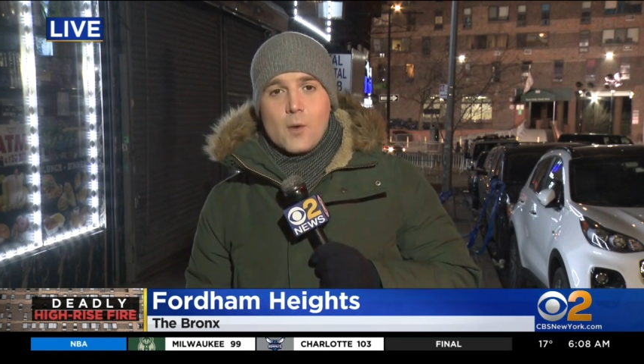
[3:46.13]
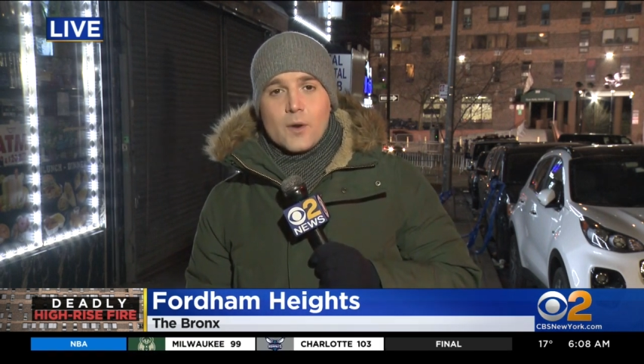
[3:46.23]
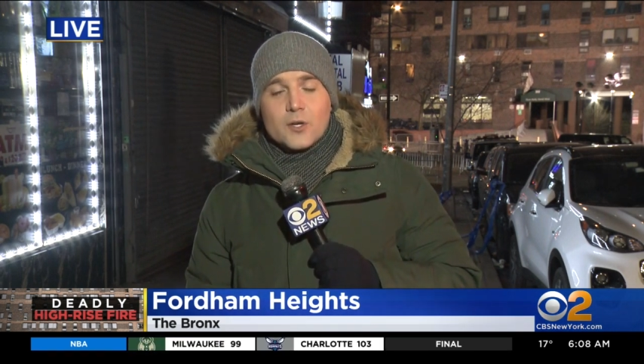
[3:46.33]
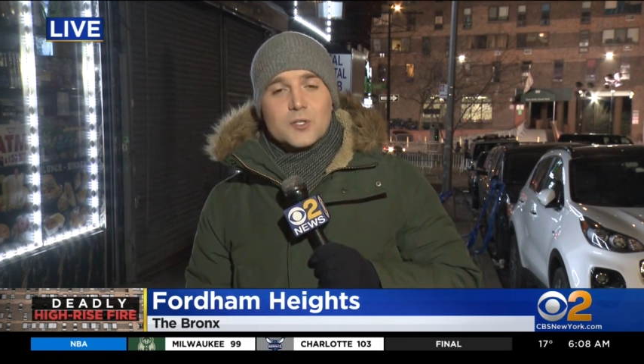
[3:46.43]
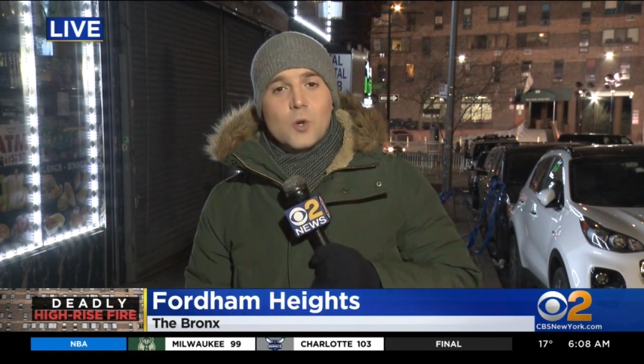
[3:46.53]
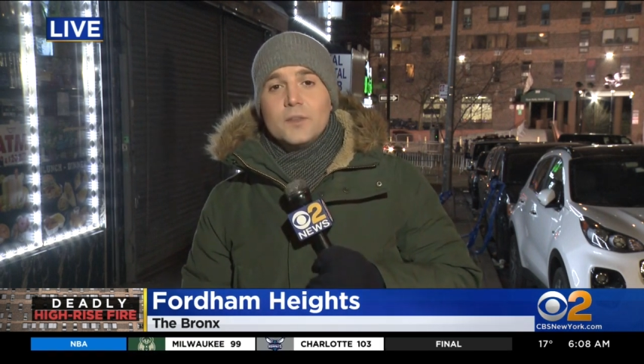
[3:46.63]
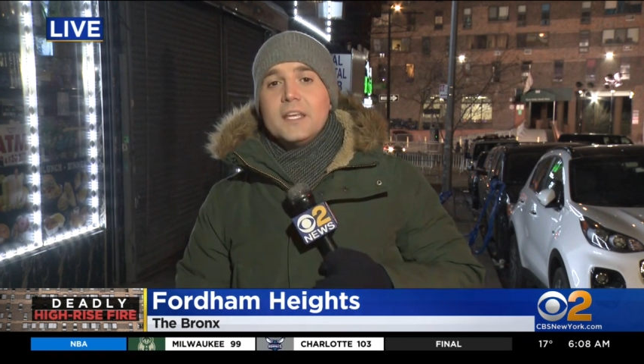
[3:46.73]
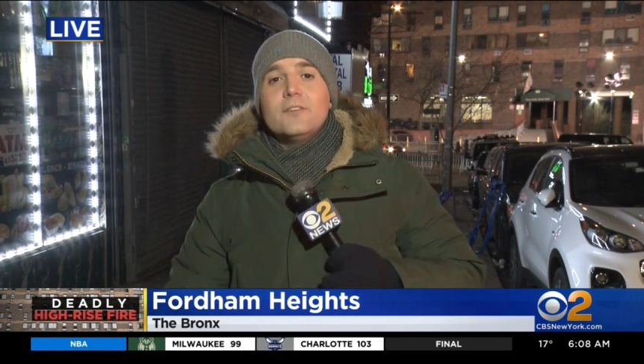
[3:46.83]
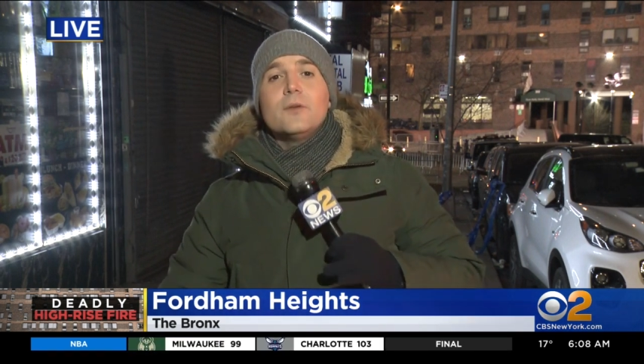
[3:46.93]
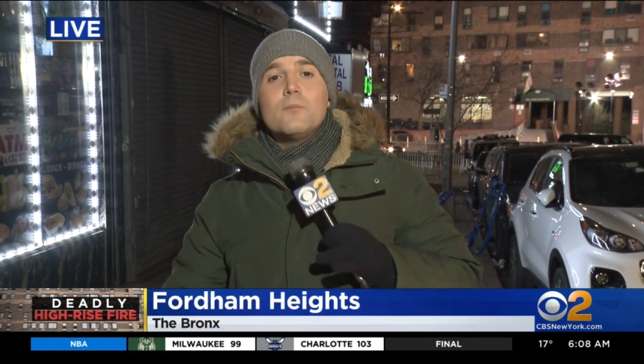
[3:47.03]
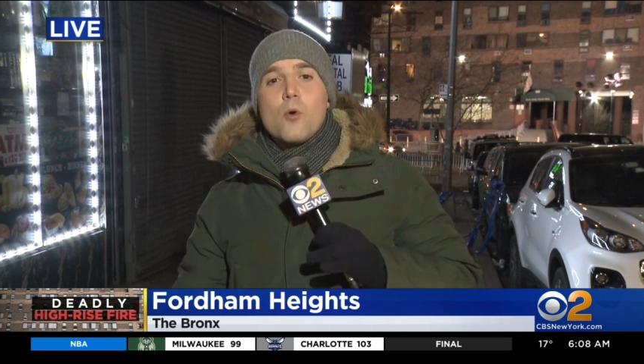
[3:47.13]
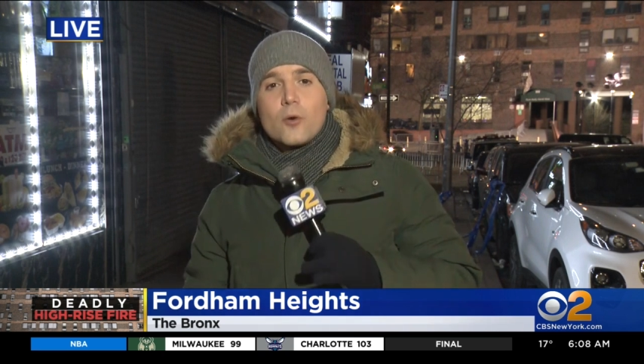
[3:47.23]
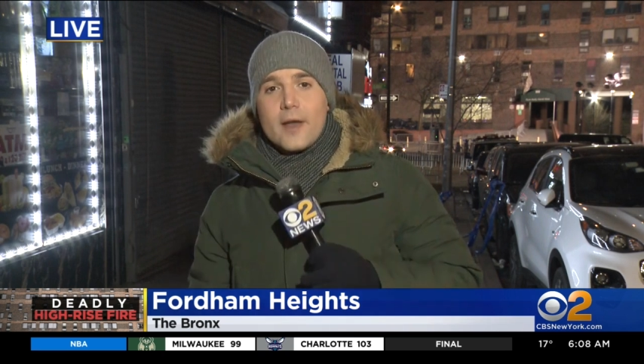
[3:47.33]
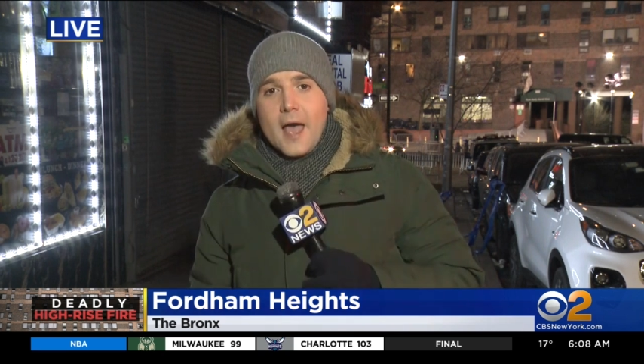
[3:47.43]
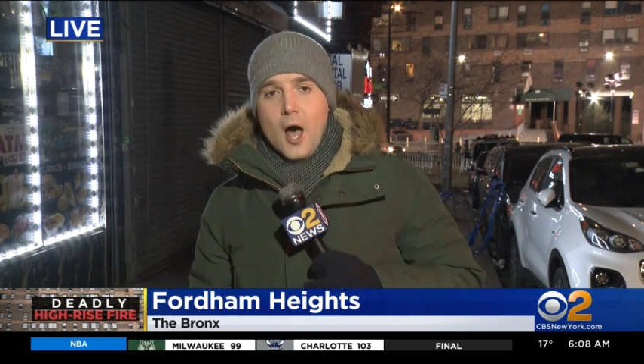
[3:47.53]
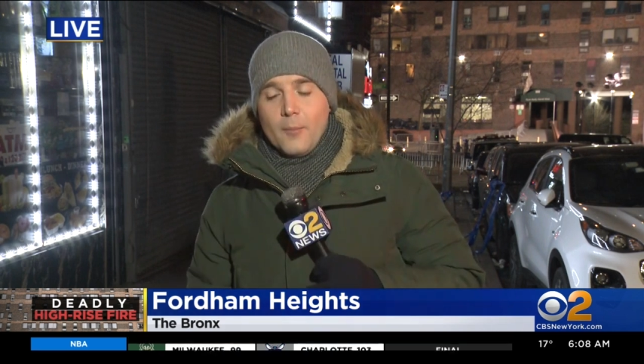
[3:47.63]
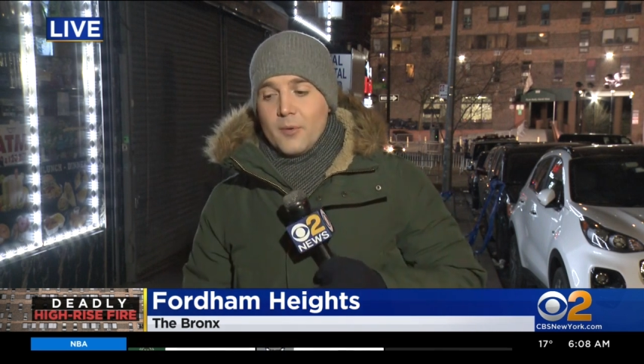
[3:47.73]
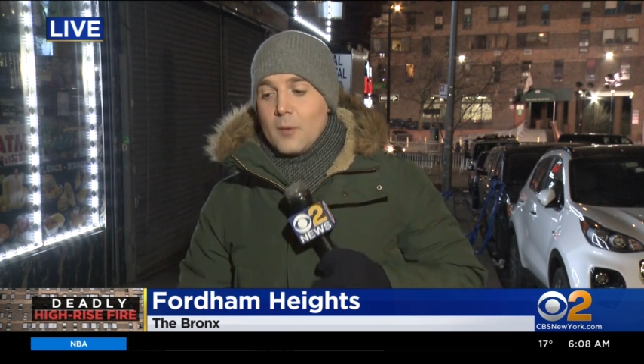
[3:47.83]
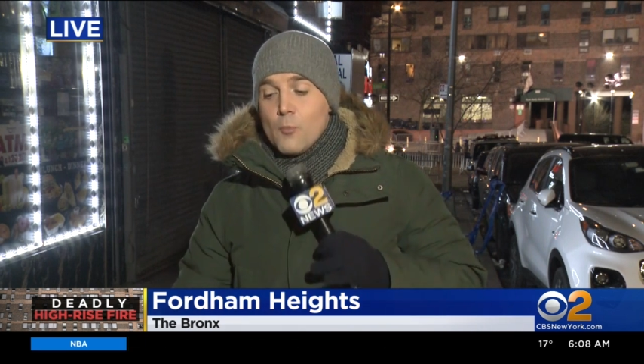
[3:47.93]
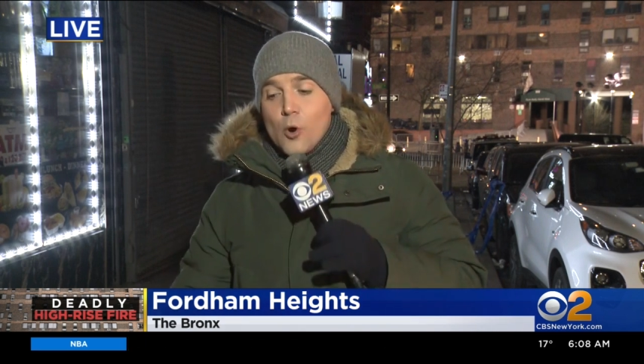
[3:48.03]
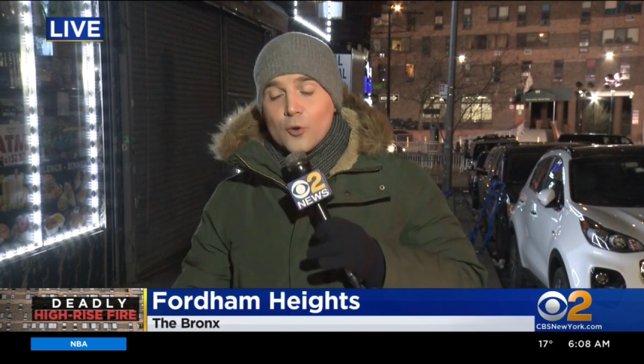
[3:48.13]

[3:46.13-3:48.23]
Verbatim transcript: And we are told even more help,